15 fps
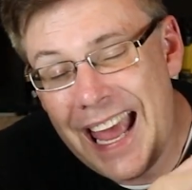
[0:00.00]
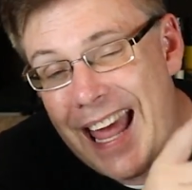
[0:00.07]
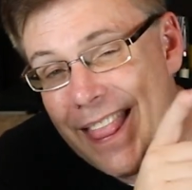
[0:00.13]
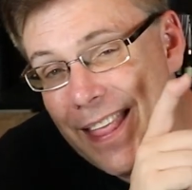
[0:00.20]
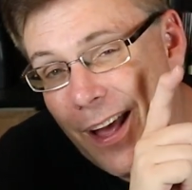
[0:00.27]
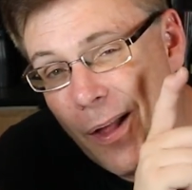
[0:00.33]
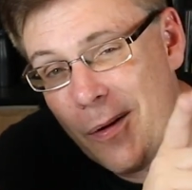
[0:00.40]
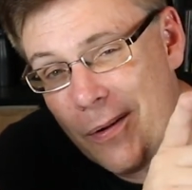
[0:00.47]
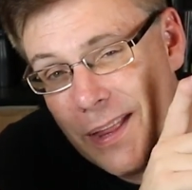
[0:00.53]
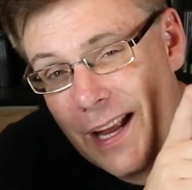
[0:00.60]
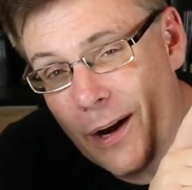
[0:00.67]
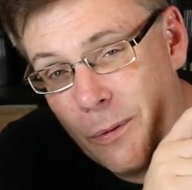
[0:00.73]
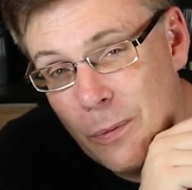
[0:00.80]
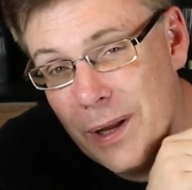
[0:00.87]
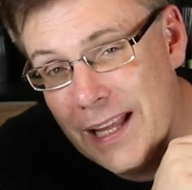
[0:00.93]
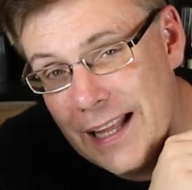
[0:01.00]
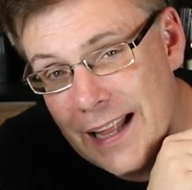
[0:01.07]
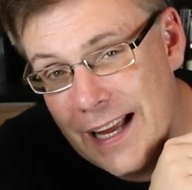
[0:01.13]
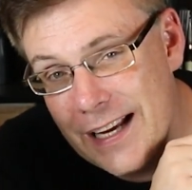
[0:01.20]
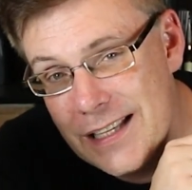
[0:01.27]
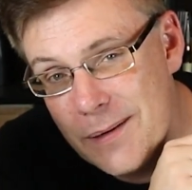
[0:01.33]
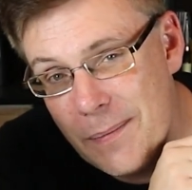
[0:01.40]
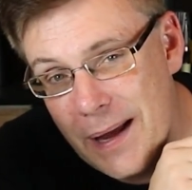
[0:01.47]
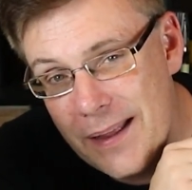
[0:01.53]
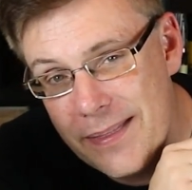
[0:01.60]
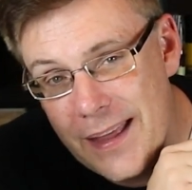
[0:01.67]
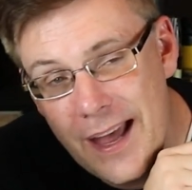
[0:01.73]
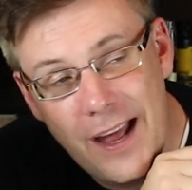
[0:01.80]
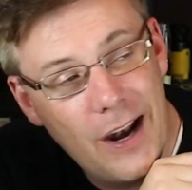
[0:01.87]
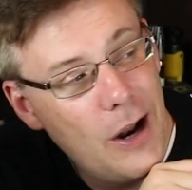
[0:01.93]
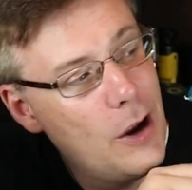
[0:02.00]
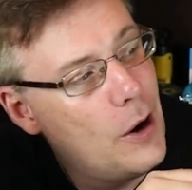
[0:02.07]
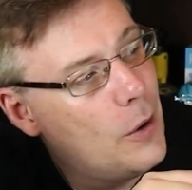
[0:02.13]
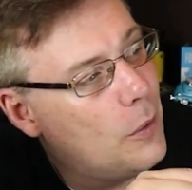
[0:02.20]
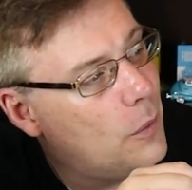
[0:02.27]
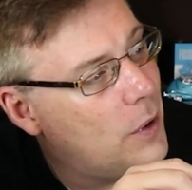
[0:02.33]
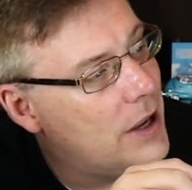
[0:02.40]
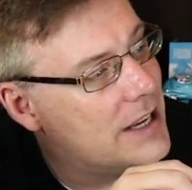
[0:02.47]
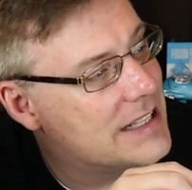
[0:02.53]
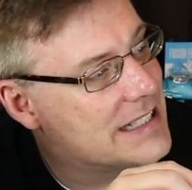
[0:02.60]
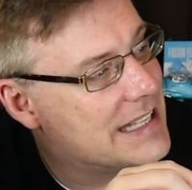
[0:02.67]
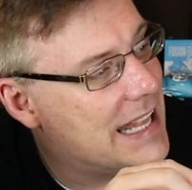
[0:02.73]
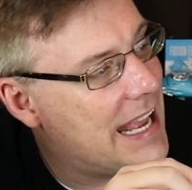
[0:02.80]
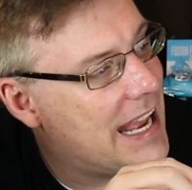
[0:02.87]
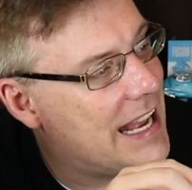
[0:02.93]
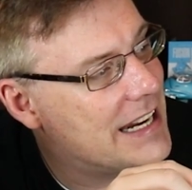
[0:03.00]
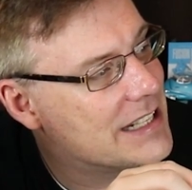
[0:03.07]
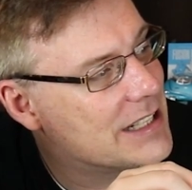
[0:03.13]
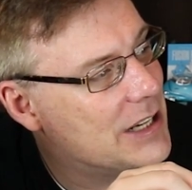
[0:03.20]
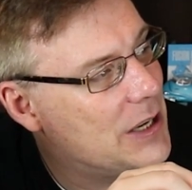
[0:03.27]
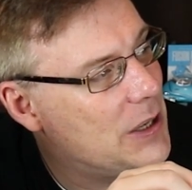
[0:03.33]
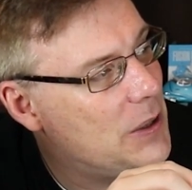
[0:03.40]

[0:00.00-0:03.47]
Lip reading: The other thing I really liked about that was that